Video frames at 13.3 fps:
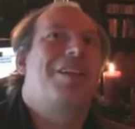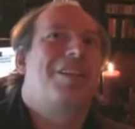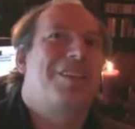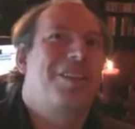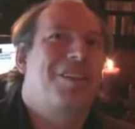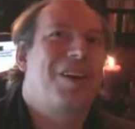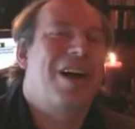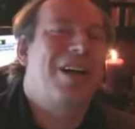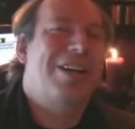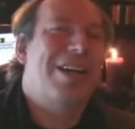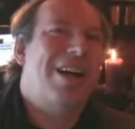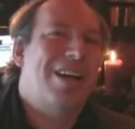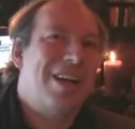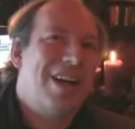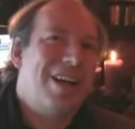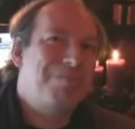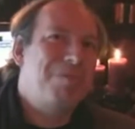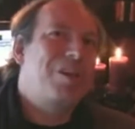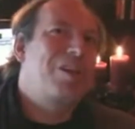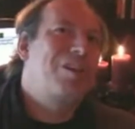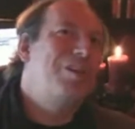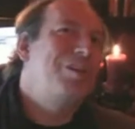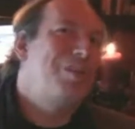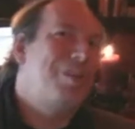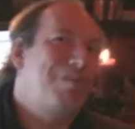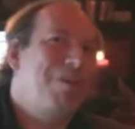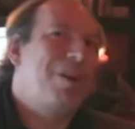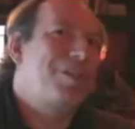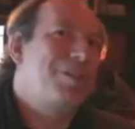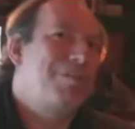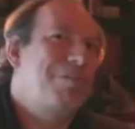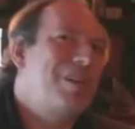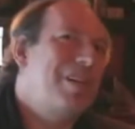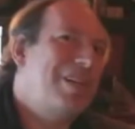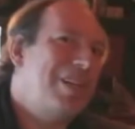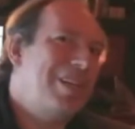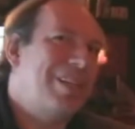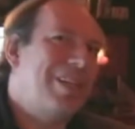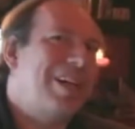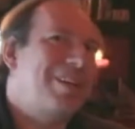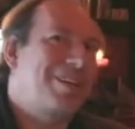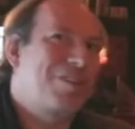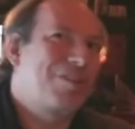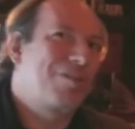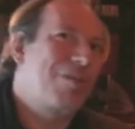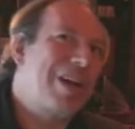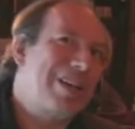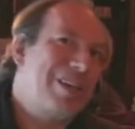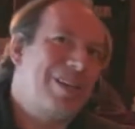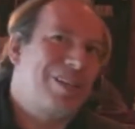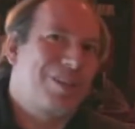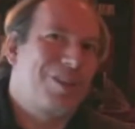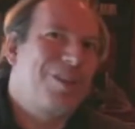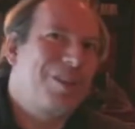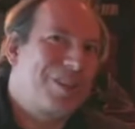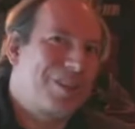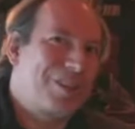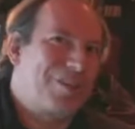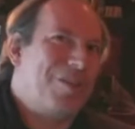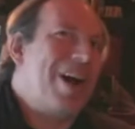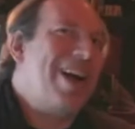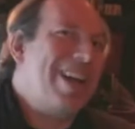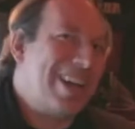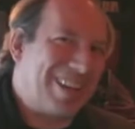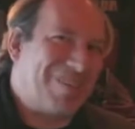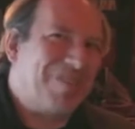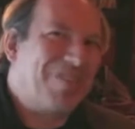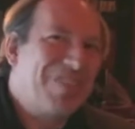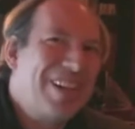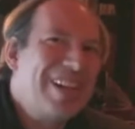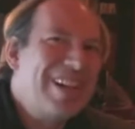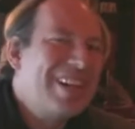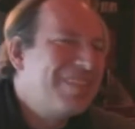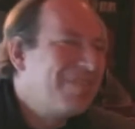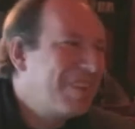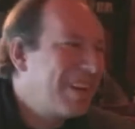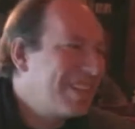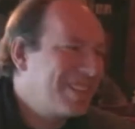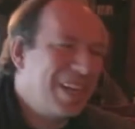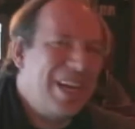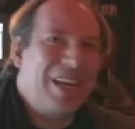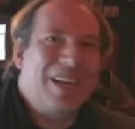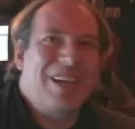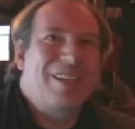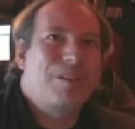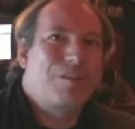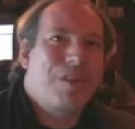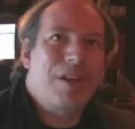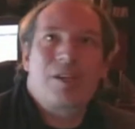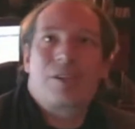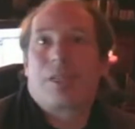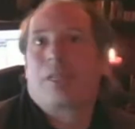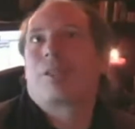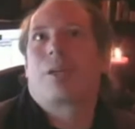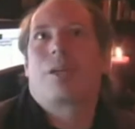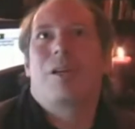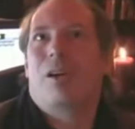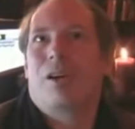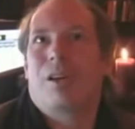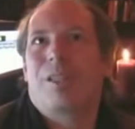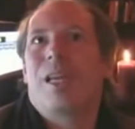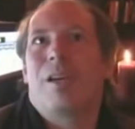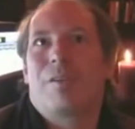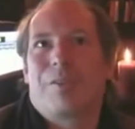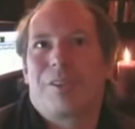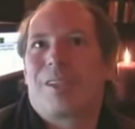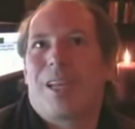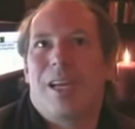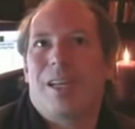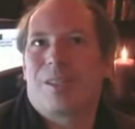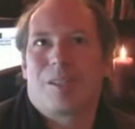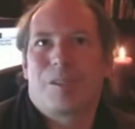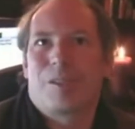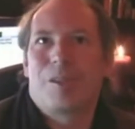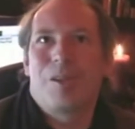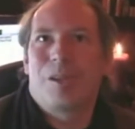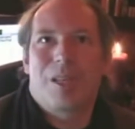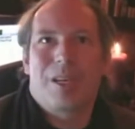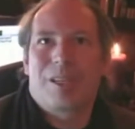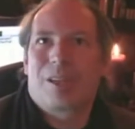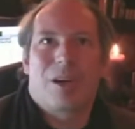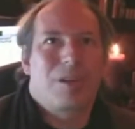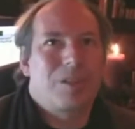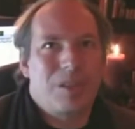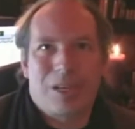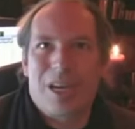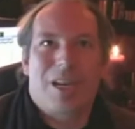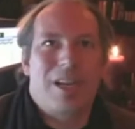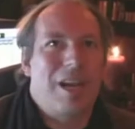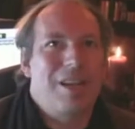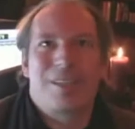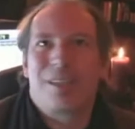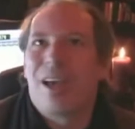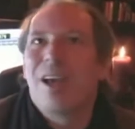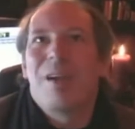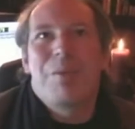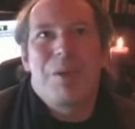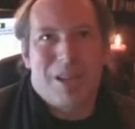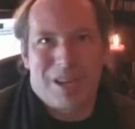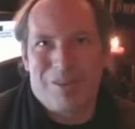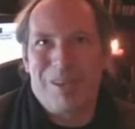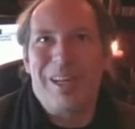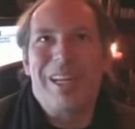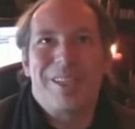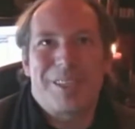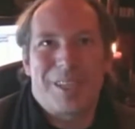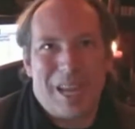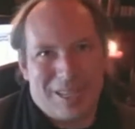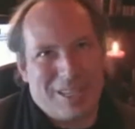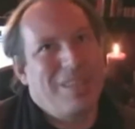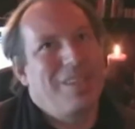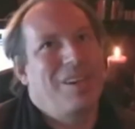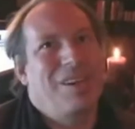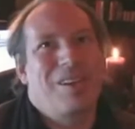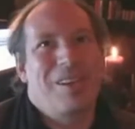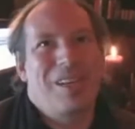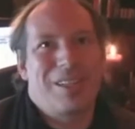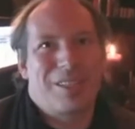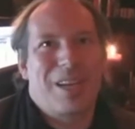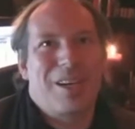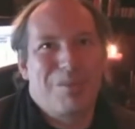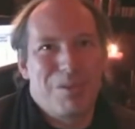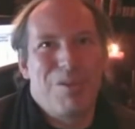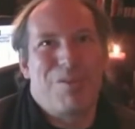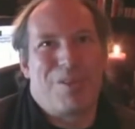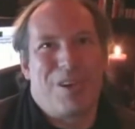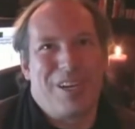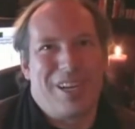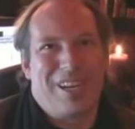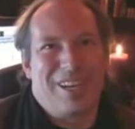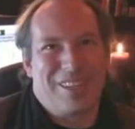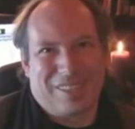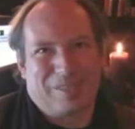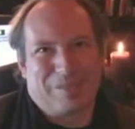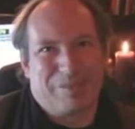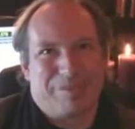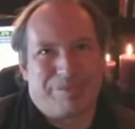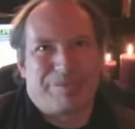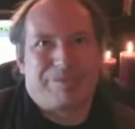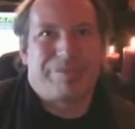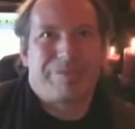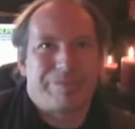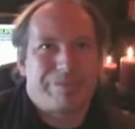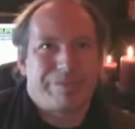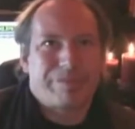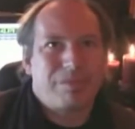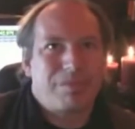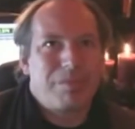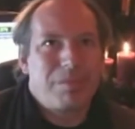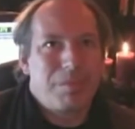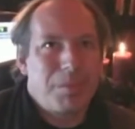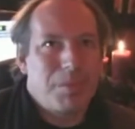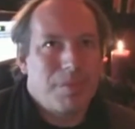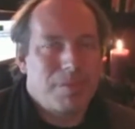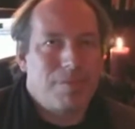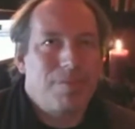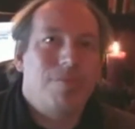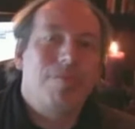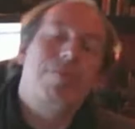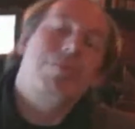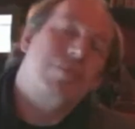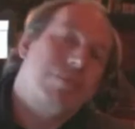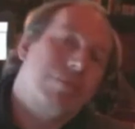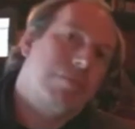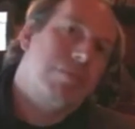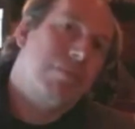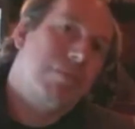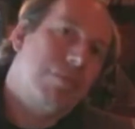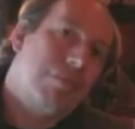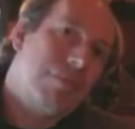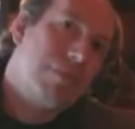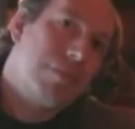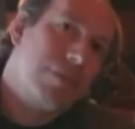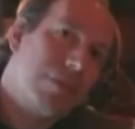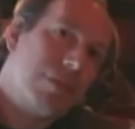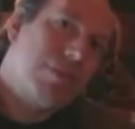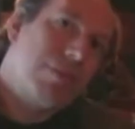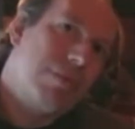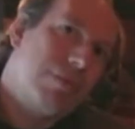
I preclude the possibility that greatness could strike by saying it's finished. And so, at the end of the day, it's the studio that goes, okay, guys, we got a release date, let's get a move on here. Totally. I know I have to wrap with you, but I do want to ask, obviously